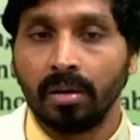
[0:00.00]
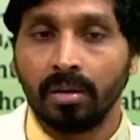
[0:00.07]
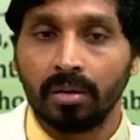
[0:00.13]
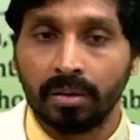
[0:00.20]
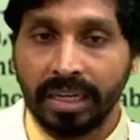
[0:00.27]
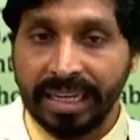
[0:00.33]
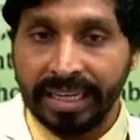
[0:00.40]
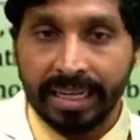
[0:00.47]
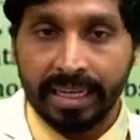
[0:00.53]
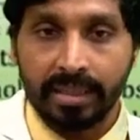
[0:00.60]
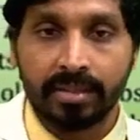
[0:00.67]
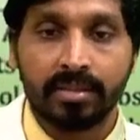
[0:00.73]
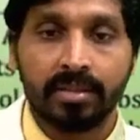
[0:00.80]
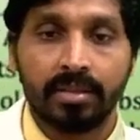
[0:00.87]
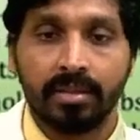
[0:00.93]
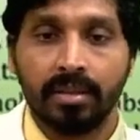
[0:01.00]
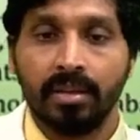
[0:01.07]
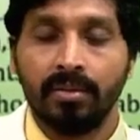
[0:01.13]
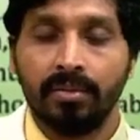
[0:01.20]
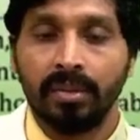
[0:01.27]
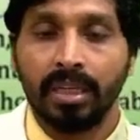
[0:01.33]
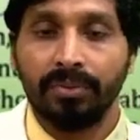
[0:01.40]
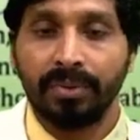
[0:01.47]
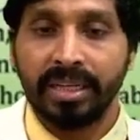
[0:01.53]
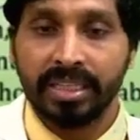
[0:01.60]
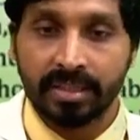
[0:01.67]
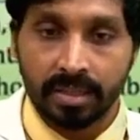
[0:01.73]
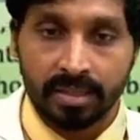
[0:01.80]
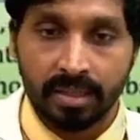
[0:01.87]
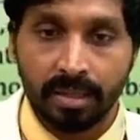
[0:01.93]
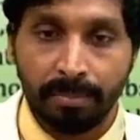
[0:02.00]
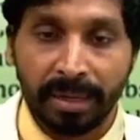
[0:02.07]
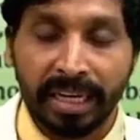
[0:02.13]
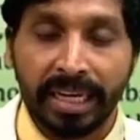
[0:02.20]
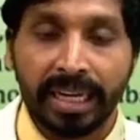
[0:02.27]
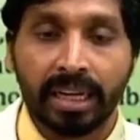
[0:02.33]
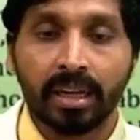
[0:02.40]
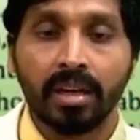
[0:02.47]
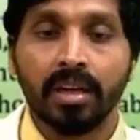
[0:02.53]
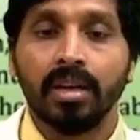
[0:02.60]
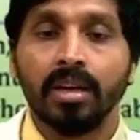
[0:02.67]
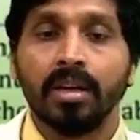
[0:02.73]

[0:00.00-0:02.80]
details that we discussed in the beginning,